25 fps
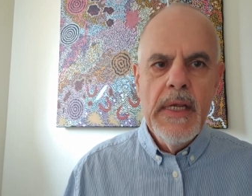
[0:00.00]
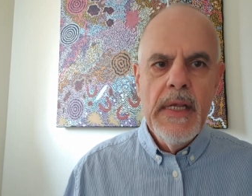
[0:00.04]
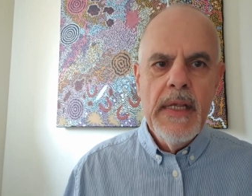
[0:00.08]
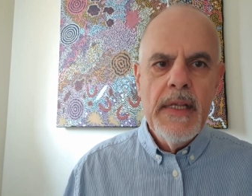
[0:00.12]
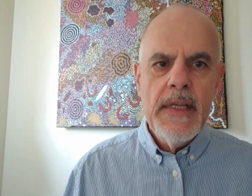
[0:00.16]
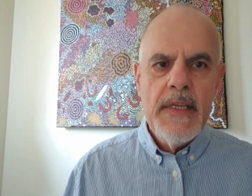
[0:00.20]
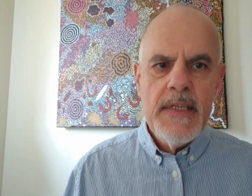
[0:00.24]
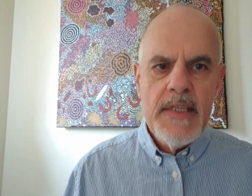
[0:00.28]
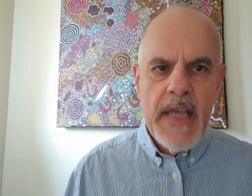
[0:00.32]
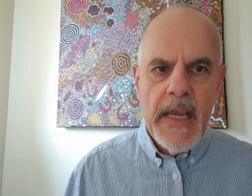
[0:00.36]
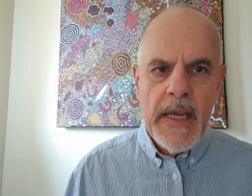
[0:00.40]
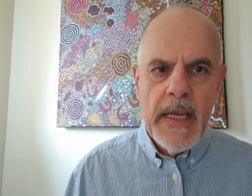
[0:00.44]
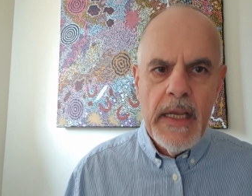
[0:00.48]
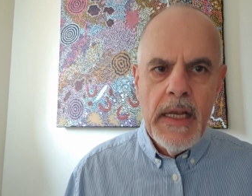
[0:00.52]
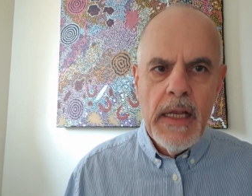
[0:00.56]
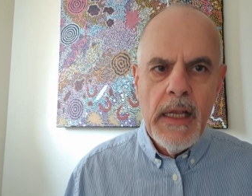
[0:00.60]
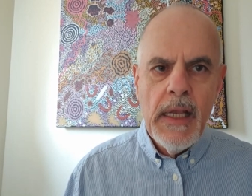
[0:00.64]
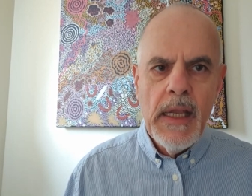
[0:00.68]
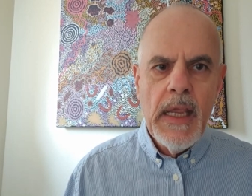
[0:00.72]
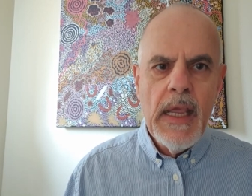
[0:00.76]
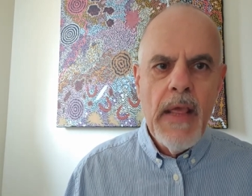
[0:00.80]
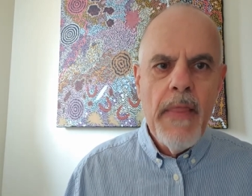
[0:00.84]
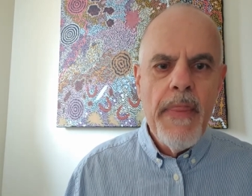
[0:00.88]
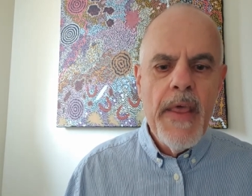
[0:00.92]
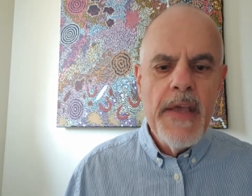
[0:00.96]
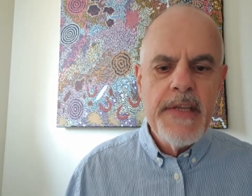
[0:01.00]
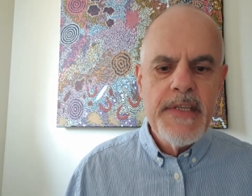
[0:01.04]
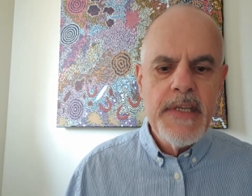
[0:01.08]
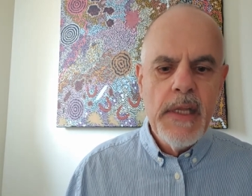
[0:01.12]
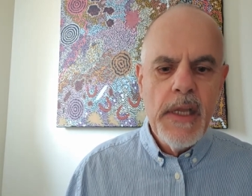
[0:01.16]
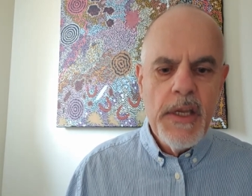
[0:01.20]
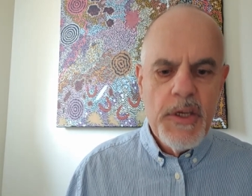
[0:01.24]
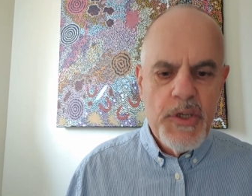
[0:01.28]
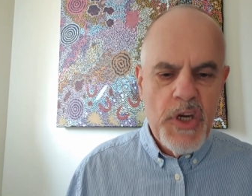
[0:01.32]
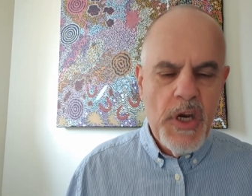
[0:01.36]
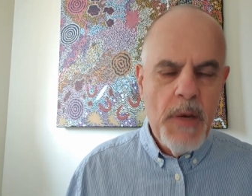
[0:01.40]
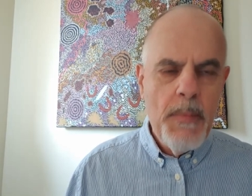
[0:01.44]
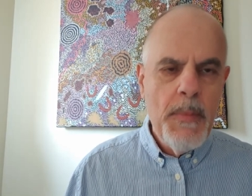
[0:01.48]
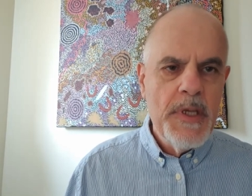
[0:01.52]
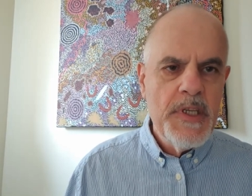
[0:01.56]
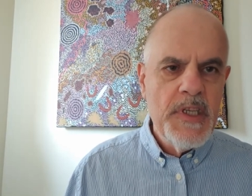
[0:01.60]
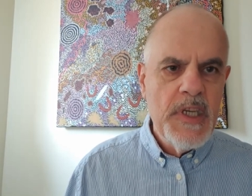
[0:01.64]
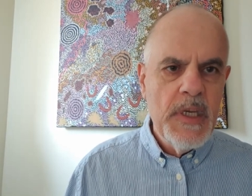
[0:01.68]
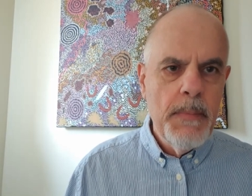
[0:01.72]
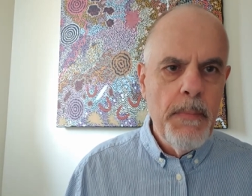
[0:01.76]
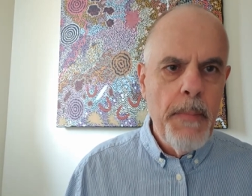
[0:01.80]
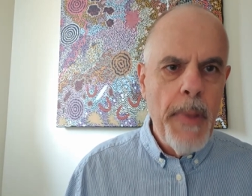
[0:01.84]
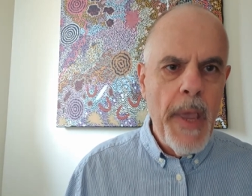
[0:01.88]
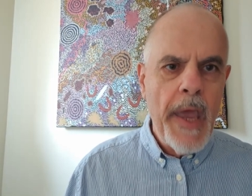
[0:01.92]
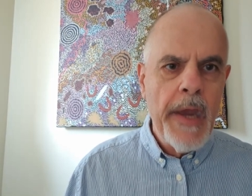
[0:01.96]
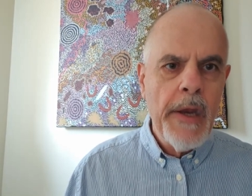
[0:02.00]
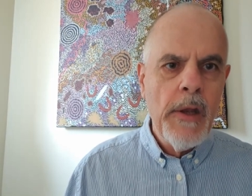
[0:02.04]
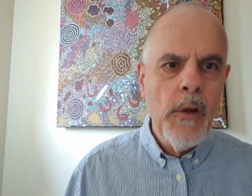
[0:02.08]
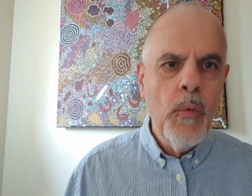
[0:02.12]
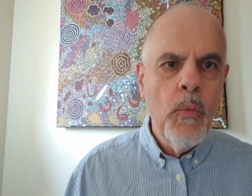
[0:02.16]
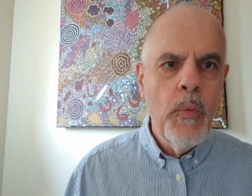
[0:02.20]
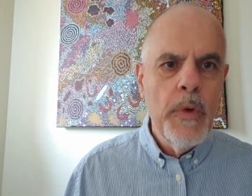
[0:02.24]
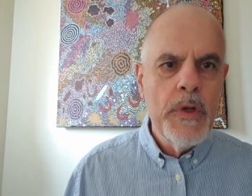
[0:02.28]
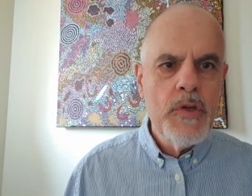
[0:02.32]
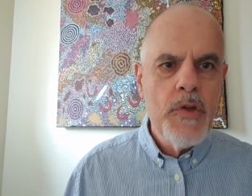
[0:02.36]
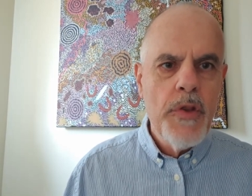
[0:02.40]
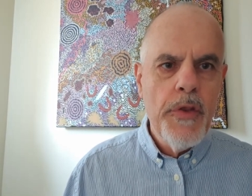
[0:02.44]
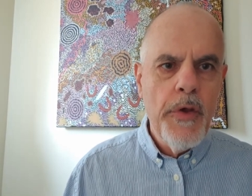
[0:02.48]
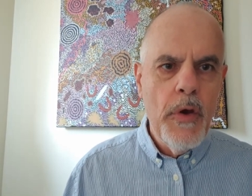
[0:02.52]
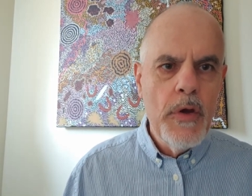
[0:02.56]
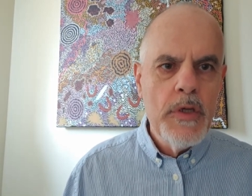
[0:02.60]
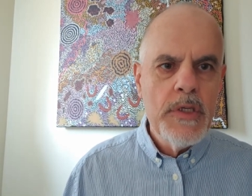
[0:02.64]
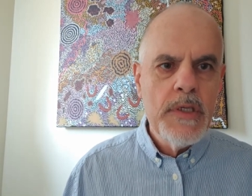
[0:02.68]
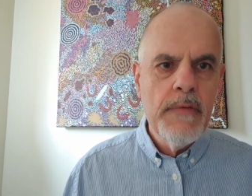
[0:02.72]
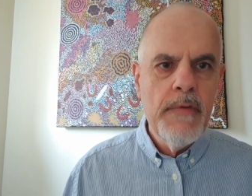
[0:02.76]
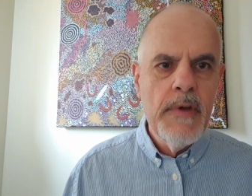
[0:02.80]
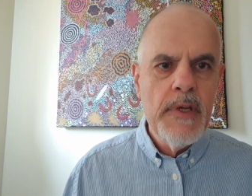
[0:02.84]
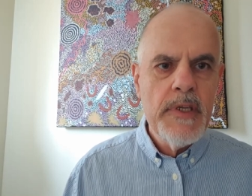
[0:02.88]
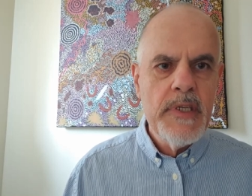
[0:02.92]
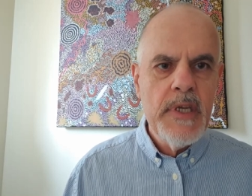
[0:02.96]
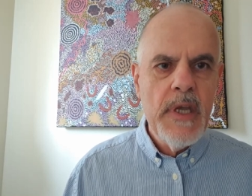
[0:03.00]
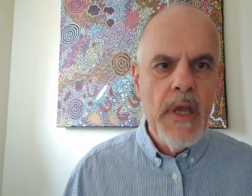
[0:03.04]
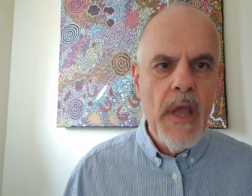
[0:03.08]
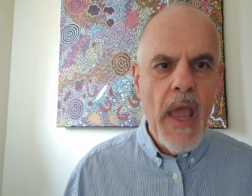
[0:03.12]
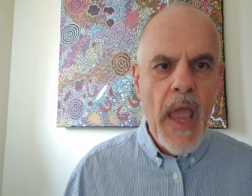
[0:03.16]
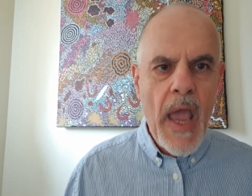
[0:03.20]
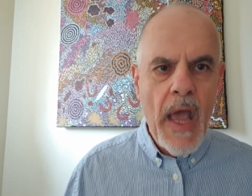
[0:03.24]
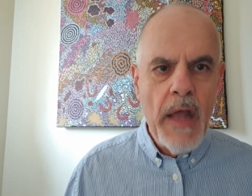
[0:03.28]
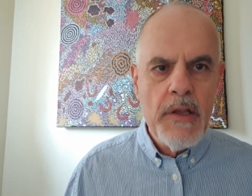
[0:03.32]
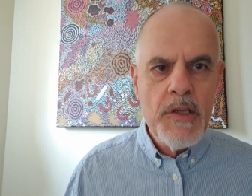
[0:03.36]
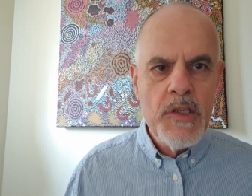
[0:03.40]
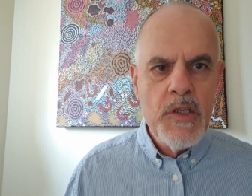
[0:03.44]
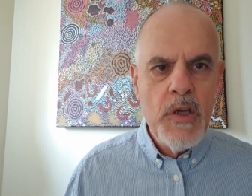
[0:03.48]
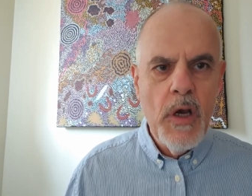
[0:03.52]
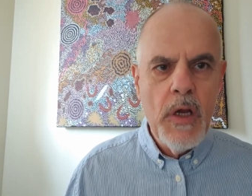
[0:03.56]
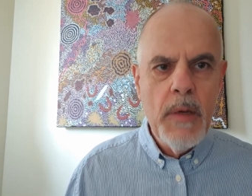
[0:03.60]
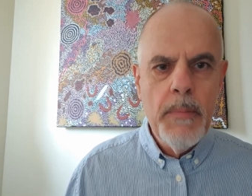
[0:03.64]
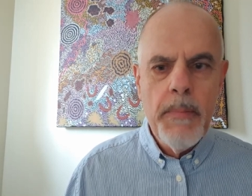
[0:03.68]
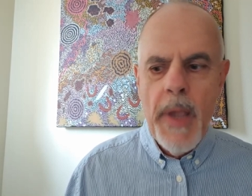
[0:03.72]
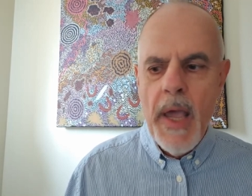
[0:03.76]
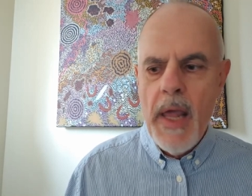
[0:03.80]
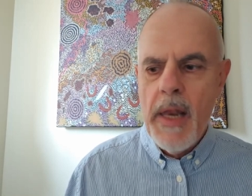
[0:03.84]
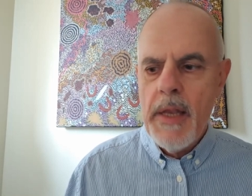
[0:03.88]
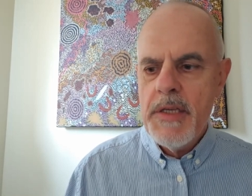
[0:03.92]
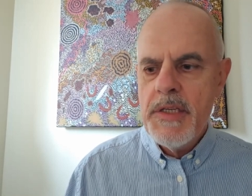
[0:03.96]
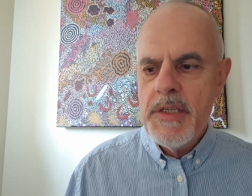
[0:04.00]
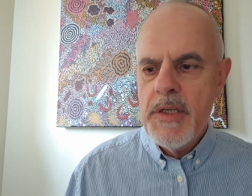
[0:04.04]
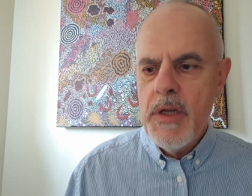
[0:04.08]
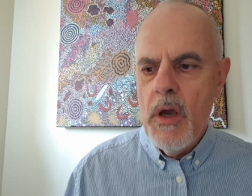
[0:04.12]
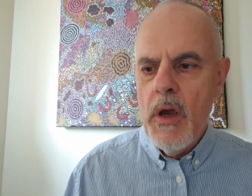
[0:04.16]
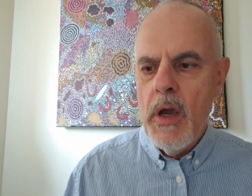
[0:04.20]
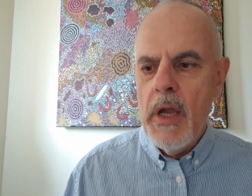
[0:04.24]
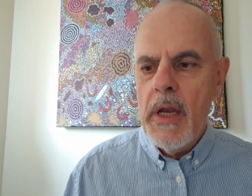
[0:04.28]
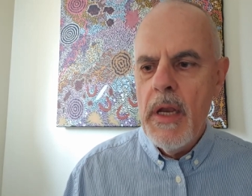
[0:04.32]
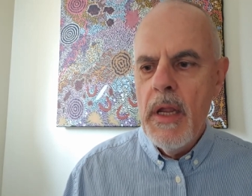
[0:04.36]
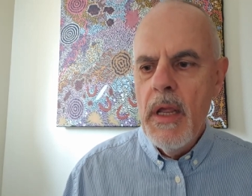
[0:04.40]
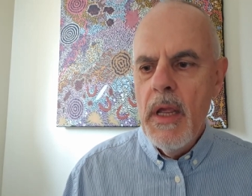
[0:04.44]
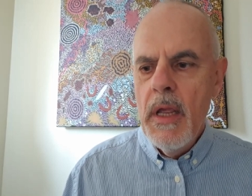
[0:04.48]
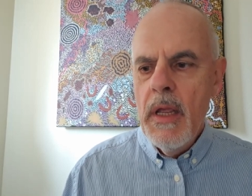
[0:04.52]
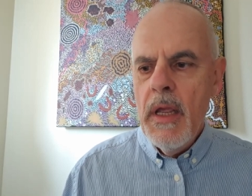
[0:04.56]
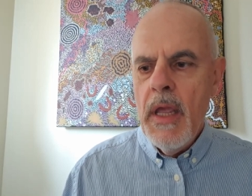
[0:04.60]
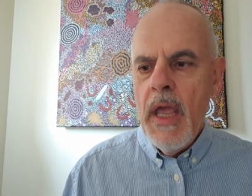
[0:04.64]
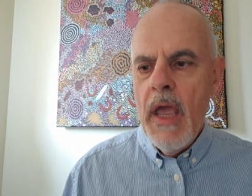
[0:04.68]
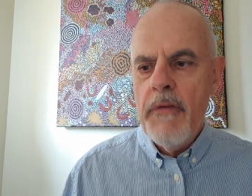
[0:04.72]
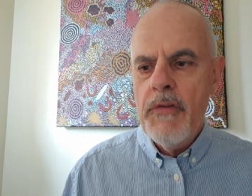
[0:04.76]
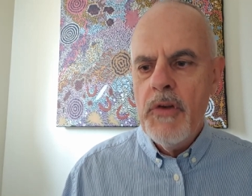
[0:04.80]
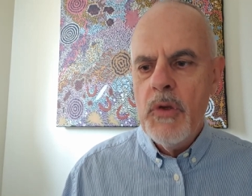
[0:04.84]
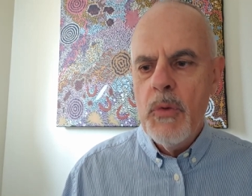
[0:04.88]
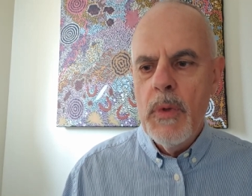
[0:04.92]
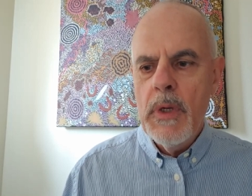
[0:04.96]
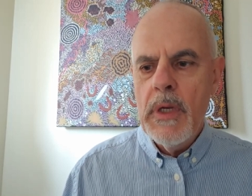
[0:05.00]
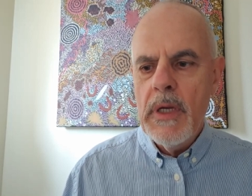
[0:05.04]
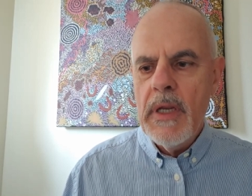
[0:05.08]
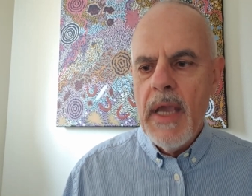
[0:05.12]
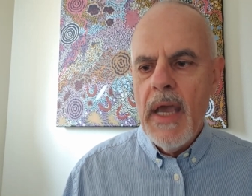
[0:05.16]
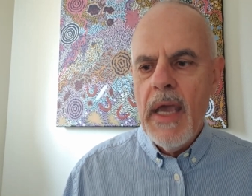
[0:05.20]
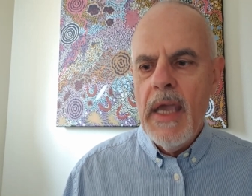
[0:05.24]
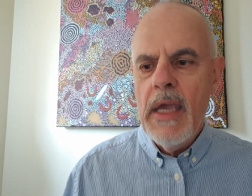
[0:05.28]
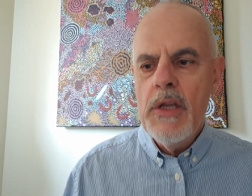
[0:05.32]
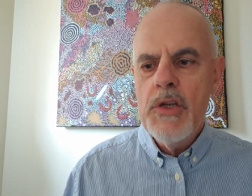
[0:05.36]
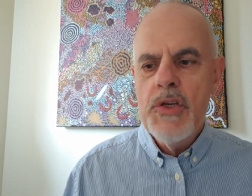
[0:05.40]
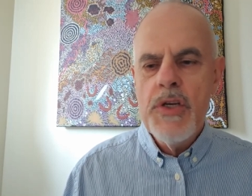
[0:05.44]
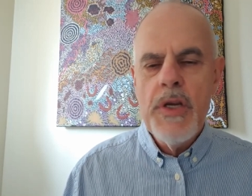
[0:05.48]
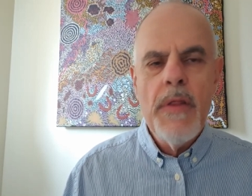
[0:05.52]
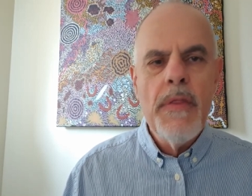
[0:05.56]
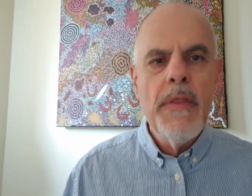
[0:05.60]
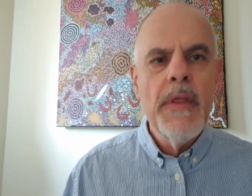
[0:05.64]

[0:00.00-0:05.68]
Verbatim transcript: Secondly, there's a legitimacy battle which those of us outside Palestine have to engage in.